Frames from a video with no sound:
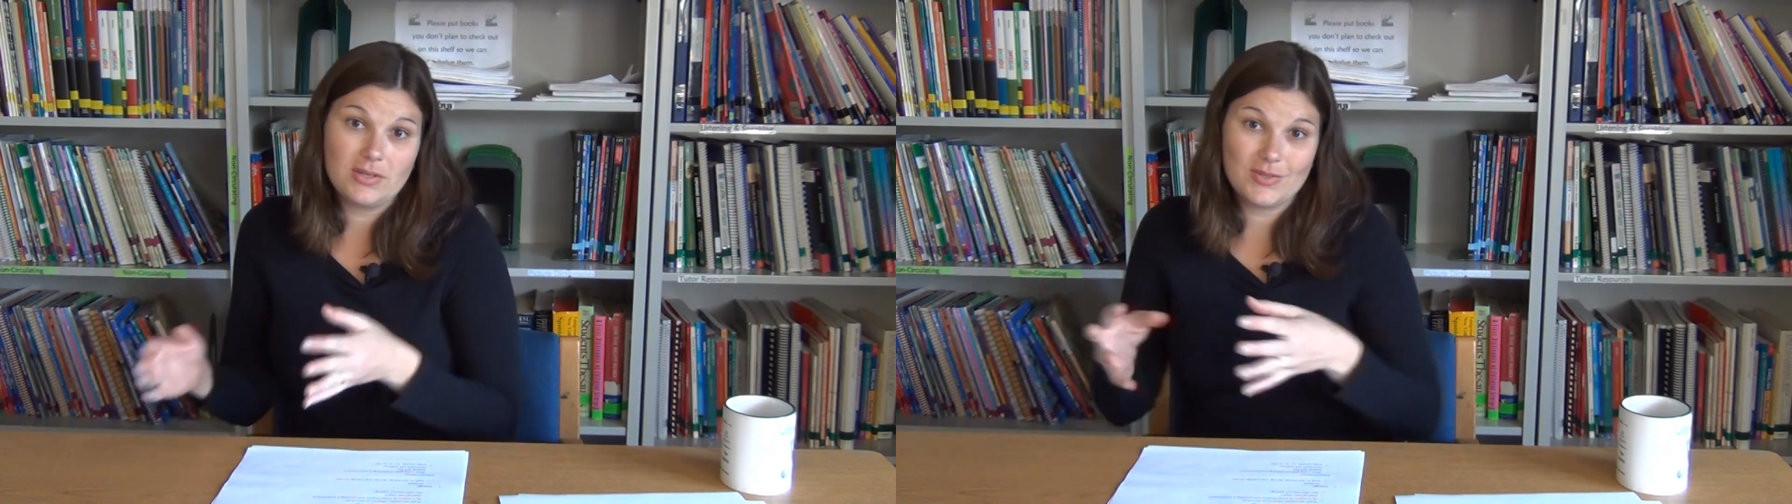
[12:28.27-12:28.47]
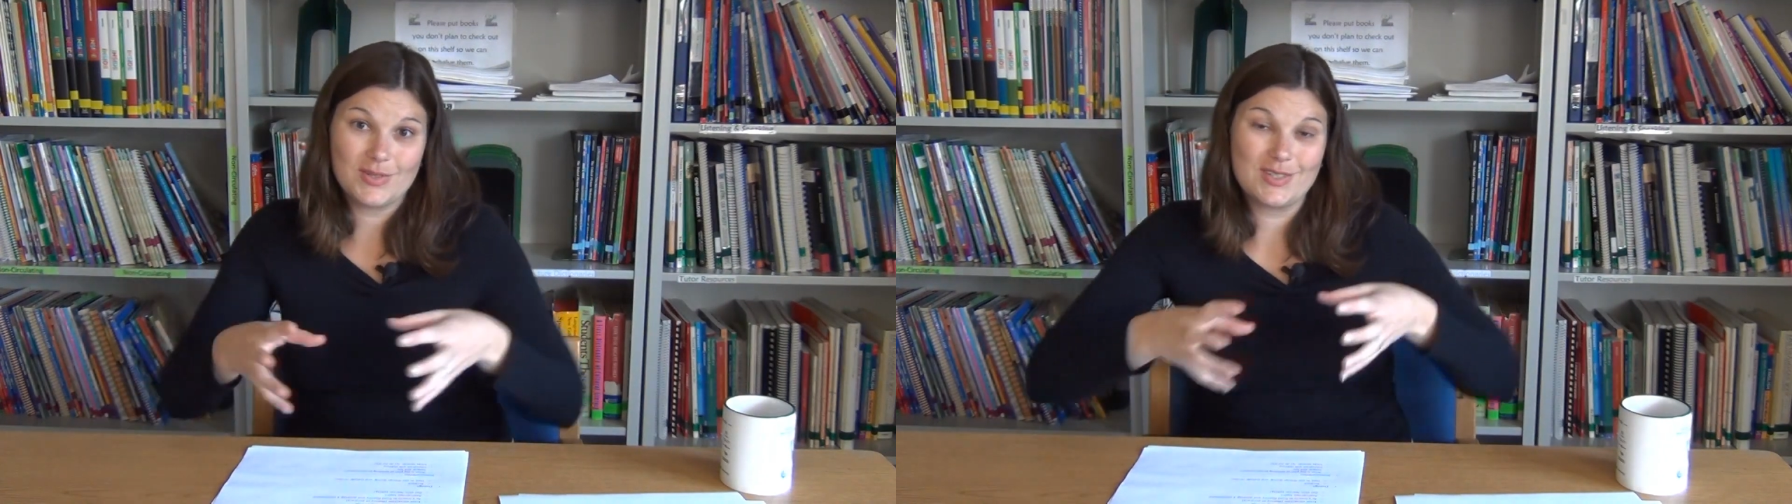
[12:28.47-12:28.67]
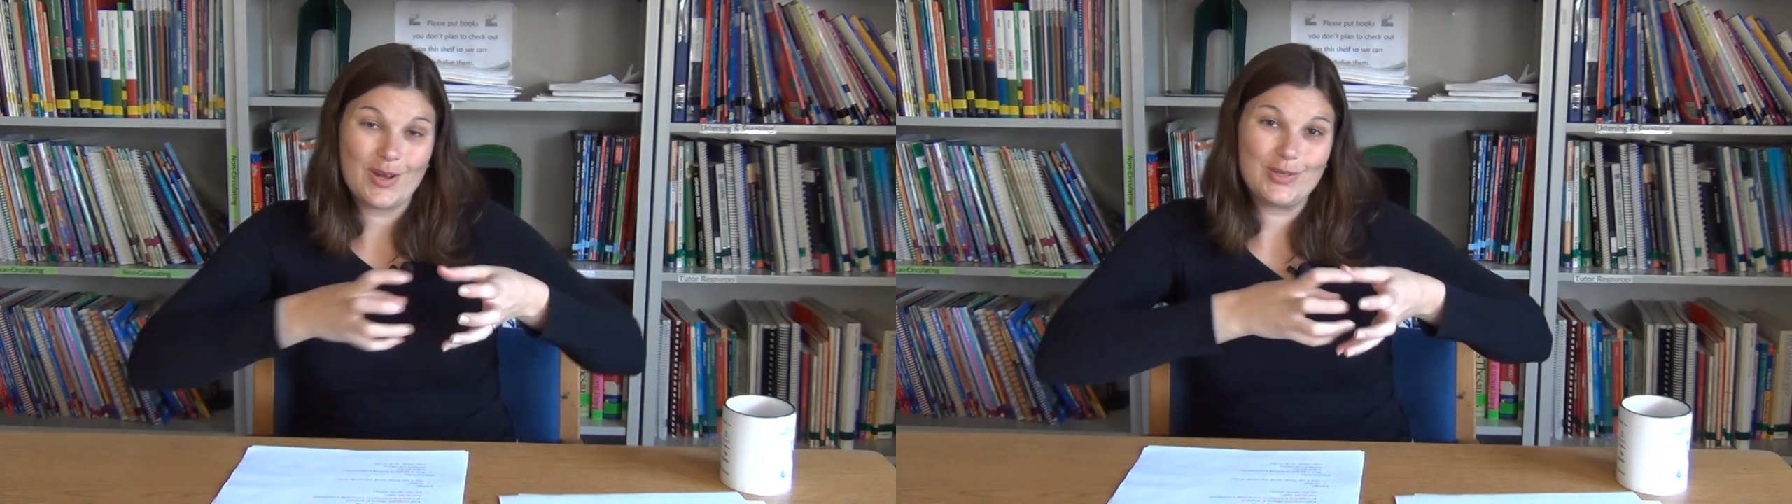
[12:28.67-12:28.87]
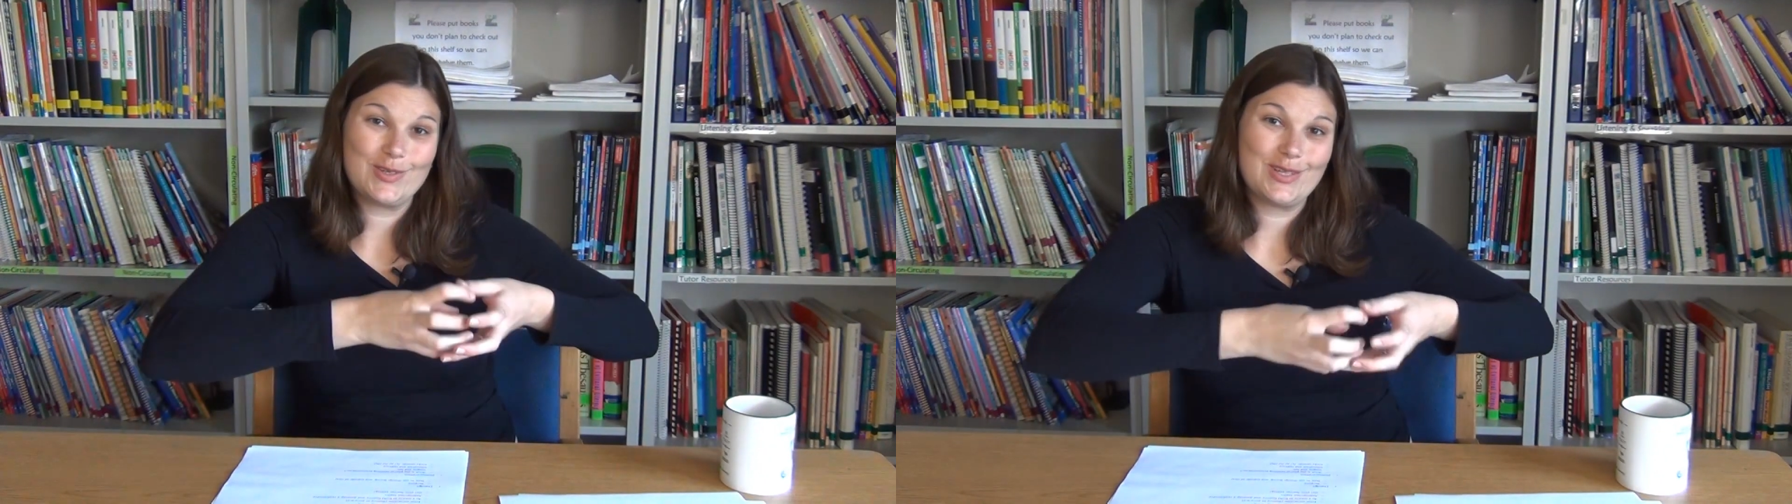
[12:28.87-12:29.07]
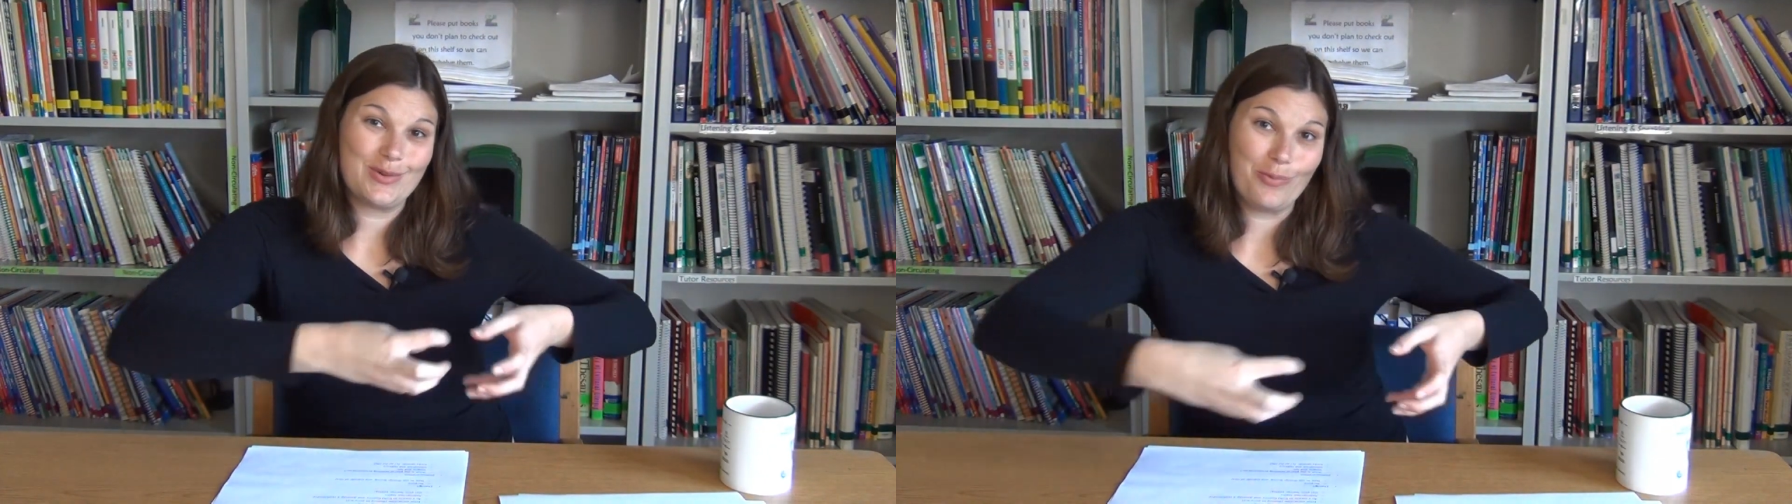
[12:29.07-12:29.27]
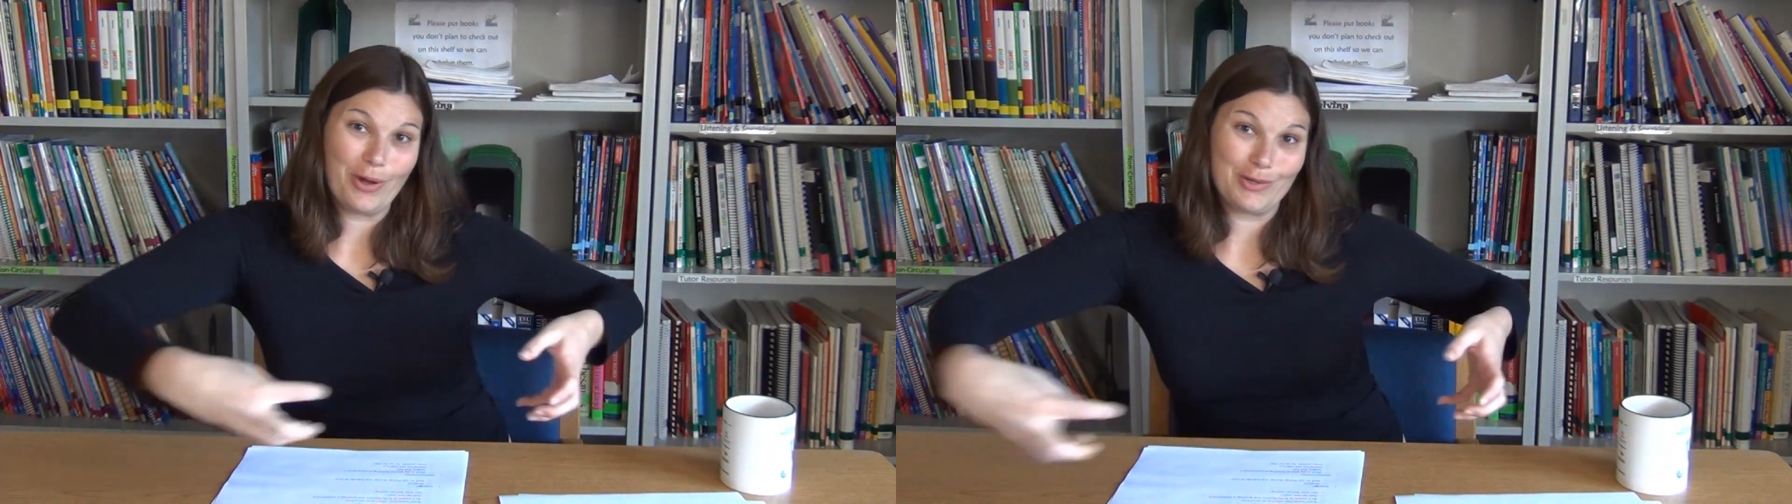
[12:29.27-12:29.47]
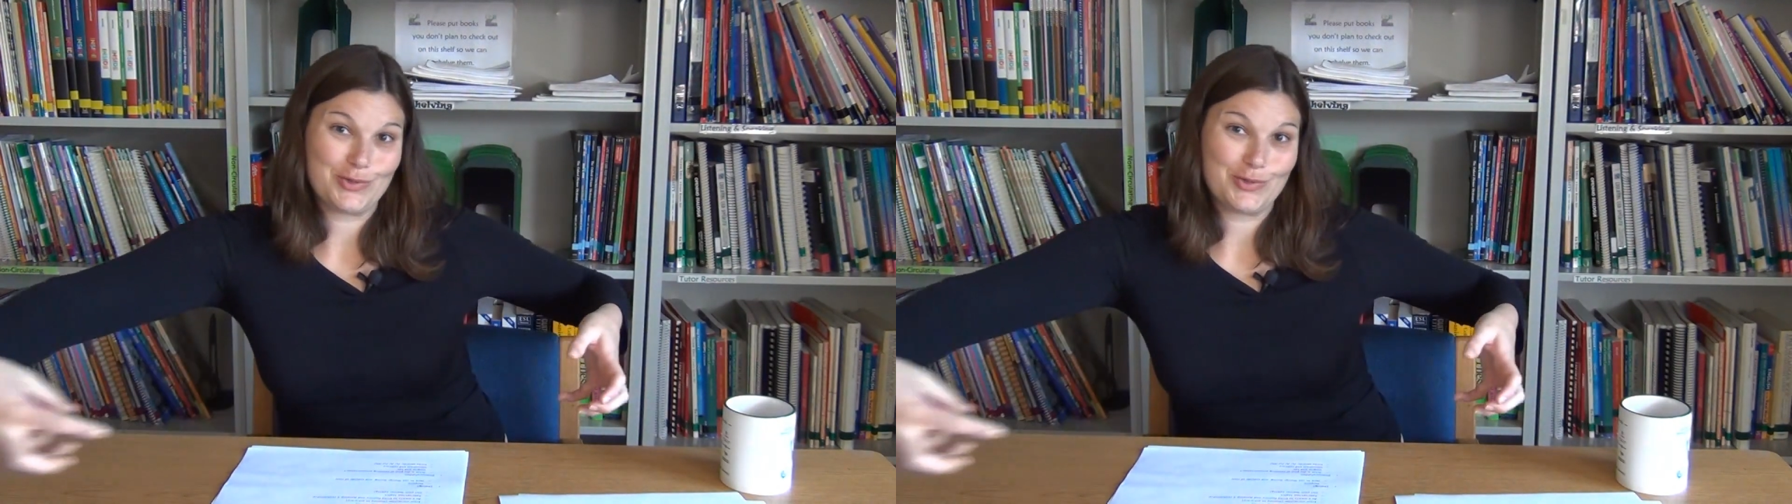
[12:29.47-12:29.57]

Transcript: So it's not just one